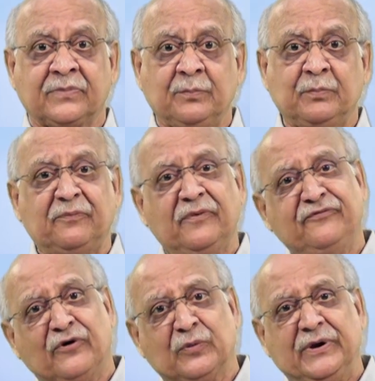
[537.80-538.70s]
But
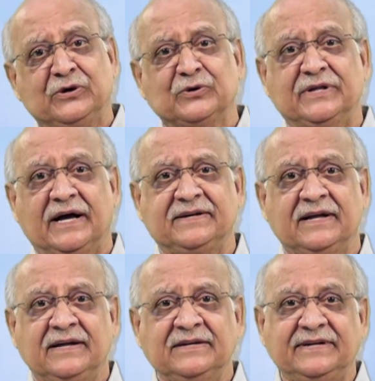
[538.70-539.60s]
before we do that,
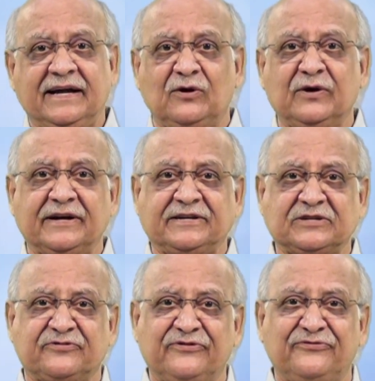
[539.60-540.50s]
take a look at his
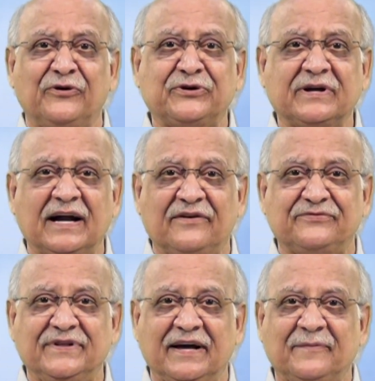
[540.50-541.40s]
photograph
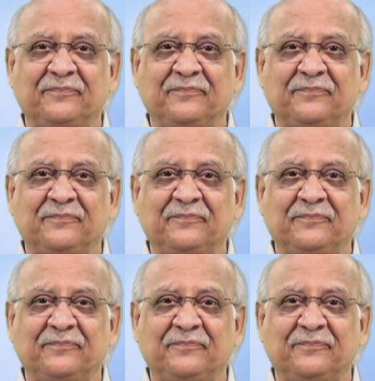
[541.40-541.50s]
there.